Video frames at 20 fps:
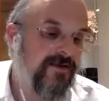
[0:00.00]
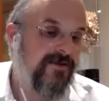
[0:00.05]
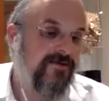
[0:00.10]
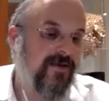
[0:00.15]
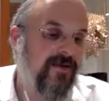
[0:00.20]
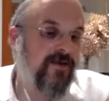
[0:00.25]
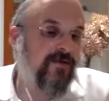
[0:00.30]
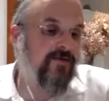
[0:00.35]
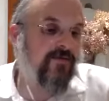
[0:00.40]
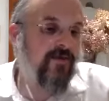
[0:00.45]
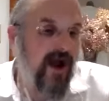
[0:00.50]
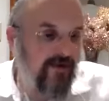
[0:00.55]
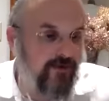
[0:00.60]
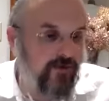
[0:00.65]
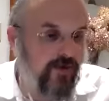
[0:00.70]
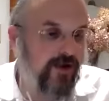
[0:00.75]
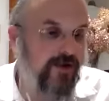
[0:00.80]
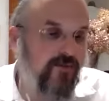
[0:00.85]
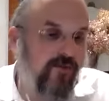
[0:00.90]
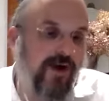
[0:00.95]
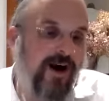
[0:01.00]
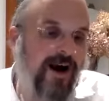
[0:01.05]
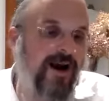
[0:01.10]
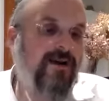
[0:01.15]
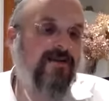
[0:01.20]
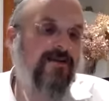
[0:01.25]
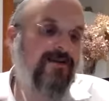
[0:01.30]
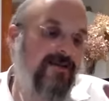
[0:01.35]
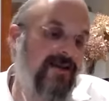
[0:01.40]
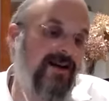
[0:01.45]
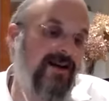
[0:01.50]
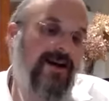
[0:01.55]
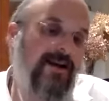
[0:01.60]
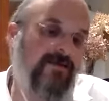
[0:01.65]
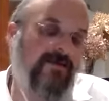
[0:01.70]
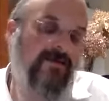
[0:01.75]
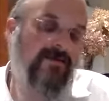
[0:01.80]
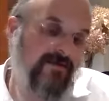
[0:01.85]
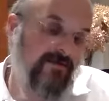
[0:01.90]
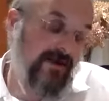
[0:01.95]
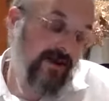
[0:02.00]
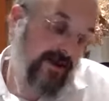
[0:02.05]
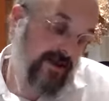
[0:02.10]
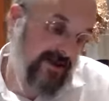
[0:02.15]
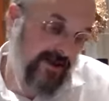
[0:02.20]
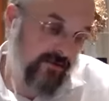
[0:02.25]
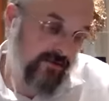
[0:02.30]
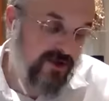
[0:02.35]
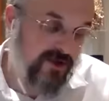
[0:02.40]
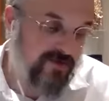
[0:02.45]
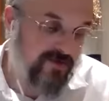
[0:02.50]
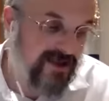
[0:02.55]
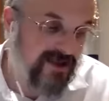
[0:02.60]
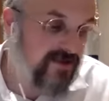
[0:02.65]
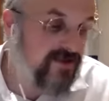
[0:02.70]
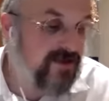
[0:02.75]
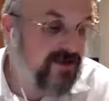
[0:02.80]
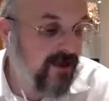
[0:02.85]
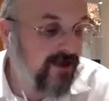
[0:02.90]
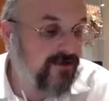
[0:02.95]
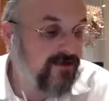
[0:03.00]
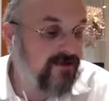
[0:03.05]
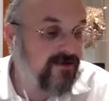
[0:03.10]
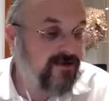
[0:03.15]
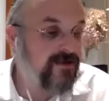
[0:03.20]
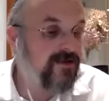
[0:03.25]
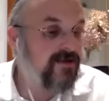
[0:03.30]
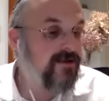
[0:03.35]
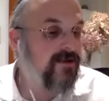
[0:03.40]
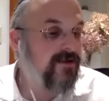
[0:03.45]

that are five tvachim wide, these cut out, I guess, the more expensive stones.